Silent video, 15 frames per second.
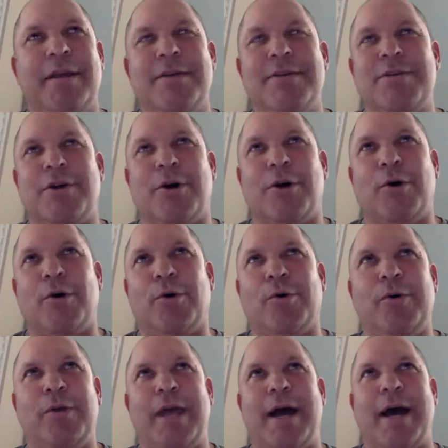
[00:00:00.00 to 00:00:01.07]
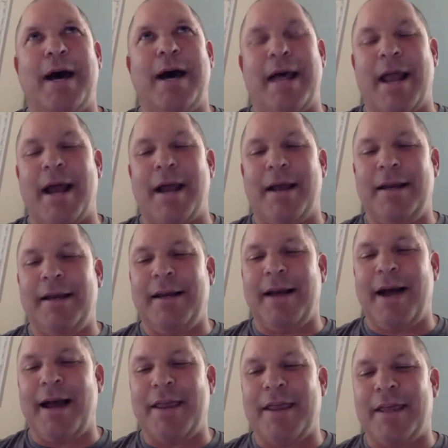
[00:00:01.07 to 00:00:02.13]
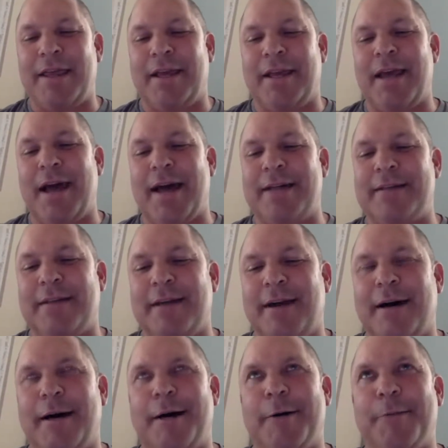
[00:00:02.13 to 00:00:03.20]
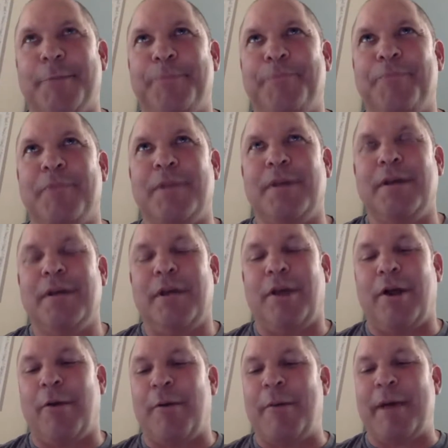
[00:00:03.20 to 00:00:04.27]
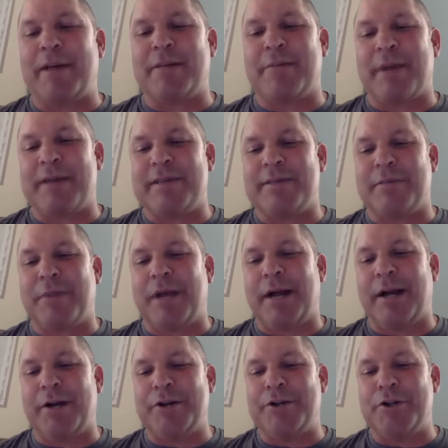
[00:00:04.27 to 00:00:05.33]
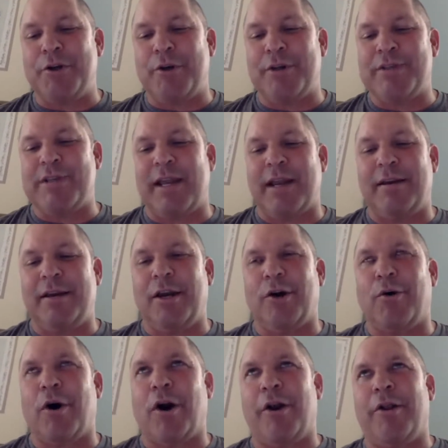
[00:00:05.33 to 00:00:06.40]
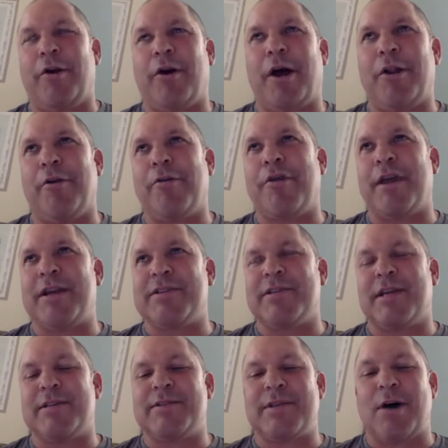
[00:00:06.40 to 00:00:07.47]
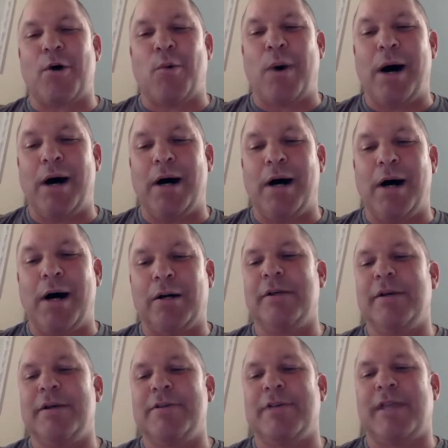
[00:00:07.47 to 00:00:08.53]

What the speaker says: So, yeah. And I think that, you know, I went back to my supplier too and said, you know, are there other things that sell well?